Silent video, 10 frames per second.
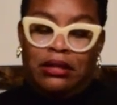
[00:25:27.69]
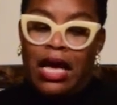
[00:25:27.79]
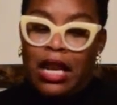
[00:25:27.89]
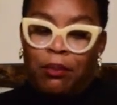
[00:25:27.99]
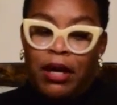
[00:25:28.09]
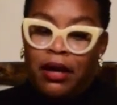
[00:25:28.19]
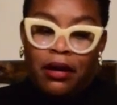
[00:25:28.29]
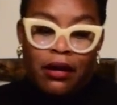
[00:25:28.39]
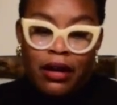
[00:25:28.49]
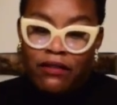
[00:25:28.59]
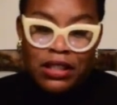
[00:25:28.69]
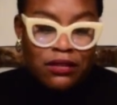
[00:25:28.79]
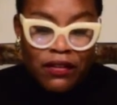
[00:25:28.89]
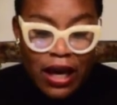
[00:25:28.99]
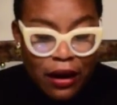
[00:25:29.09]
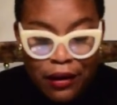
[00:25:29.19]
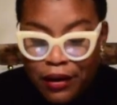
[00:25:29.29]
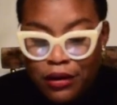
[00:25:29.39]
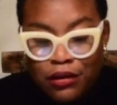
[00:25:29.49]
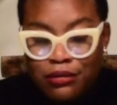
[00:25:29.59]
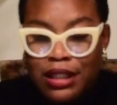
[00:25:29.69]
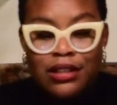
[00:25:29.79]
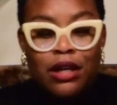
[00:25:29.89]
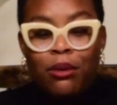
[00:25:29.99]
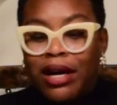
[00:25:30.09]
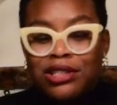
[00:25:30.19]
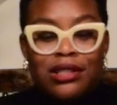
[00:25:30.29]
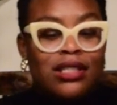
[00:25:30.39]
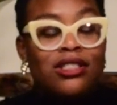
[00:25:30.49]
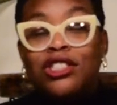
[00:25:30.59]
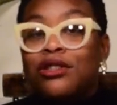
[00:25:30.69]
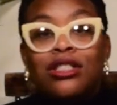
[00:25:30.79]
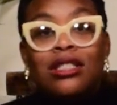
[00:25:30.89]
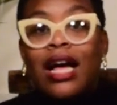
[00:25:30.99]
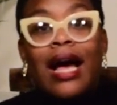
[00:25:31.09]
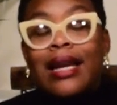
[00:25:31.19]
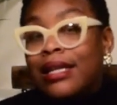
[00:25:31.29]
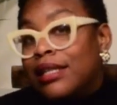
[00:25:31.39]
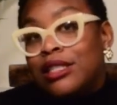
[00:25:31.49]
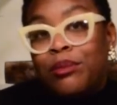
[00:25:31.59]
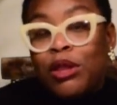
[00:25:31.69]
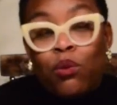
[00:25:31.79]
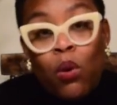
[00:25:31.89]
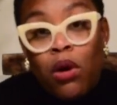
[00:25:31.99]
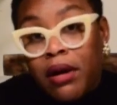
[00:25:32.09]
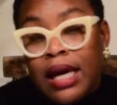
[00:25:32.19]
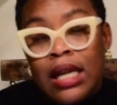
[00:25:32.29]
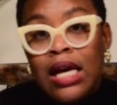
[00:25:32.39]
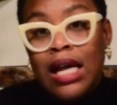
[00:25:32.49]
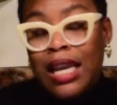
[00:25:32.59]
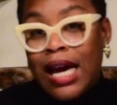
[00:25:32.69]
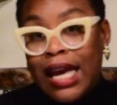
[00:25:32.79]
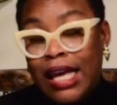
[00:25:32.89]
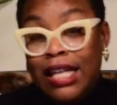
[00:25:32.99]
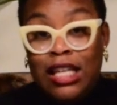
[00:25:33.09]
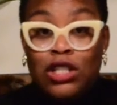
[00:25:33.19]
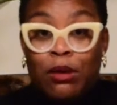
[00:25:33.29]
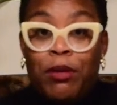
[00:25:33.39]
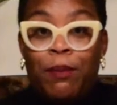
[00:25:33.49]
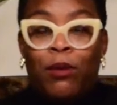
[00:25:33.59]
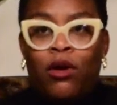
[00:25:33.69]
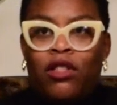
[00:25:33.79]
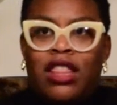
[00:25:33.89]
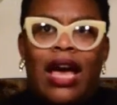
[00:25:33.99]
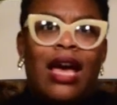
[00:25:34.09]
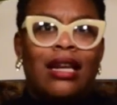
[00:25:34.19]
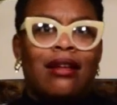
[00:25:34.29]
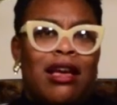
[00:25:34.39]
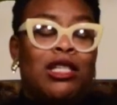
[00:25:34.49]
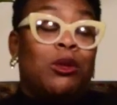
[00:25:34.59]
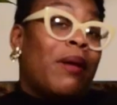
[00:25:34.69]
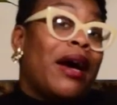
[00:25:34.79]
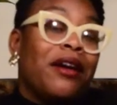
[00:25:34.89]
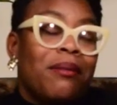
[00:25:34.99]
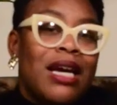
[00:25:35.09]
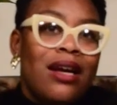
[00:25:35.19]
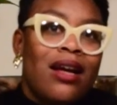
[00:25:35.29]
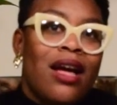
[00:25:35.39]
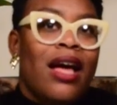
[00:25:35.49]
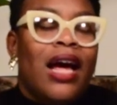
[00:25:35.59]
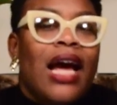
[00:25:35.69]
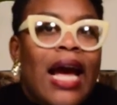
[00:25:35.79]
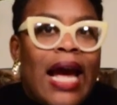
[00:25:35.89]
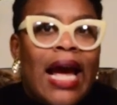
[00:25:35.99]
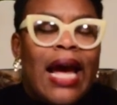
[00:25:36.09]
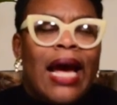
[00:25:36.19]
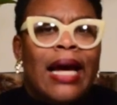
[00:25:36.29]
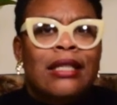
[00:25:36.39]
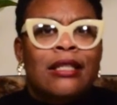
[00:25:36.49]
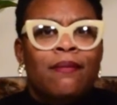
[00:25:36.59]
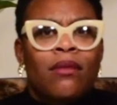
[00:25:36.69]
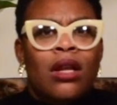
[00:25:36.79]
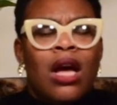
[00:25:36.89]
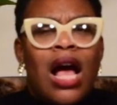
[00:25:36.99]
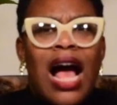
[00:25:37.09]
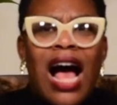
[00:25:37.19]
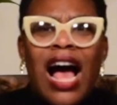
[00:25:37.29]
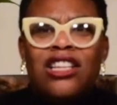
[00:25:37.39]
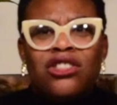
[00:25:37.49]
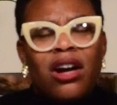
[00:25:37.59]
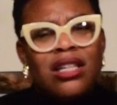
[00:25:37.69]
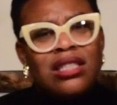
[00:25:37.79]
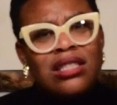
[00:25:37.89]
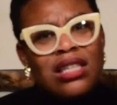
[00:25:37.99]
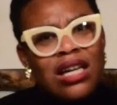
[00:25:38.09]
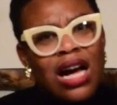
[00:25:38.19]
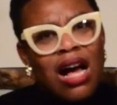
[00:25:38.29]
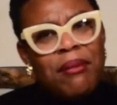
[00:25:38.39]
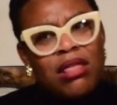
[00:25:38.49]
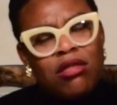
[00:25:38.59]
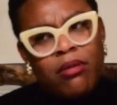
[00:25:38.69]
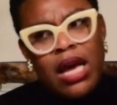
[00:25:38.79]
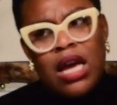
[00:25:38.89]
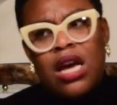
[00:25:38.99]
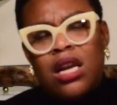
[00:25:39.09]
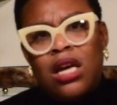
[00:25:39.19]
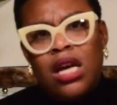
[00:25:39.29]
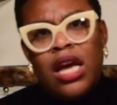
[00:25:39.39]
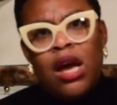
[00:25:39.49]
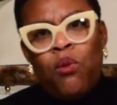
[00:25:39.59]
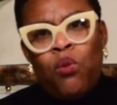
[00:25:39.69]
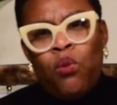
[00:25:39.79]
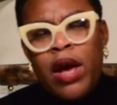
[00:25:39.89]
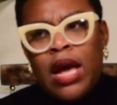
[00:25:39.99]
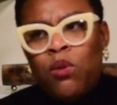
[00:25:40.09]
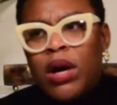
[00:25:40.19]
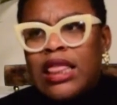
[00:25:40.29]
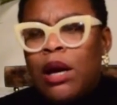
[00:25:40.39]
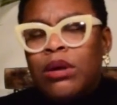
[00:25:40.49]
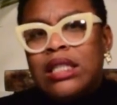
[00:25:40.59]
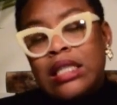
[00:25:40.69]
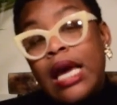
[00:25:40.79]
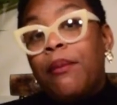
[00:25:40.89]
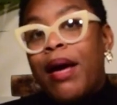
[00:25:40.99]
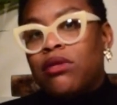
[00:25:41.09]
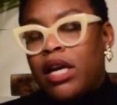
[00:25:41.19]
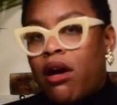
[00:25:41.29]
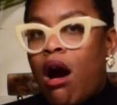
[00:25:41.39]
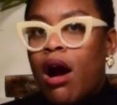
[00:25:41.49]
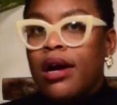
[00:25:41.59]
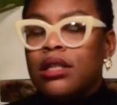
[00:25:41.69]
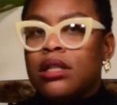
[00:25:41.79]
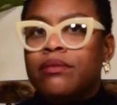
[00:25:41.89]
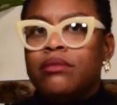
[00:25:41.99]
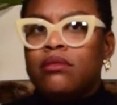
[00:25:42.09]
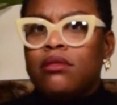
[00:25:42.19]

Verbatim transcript: Tyler Perry, Vincent Van Gogh, Denzel Washington, Jill Scott, Elizabeth Warren. Like, these are people that inspire me. And I started to see a common thread in what they would say about their art,